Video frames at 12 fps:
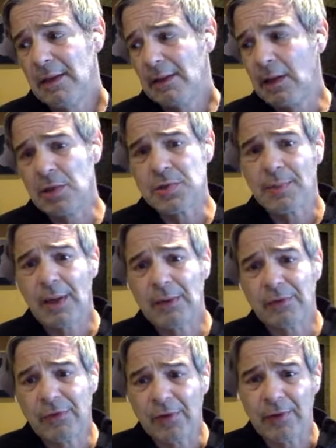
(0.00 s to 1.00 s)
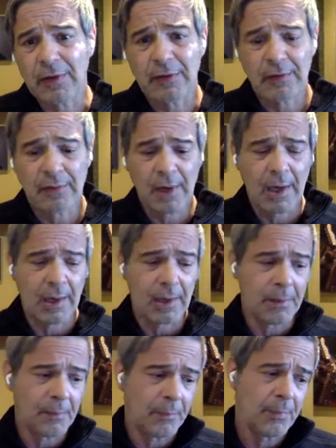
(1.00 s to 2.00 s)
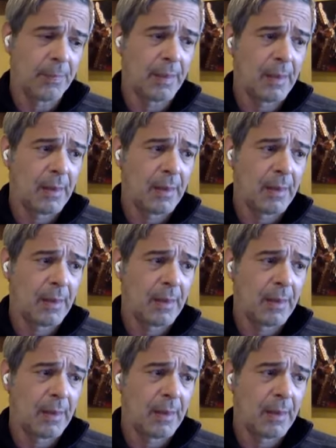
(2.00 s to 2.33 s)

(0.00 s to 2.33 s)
large amounts of it. Um,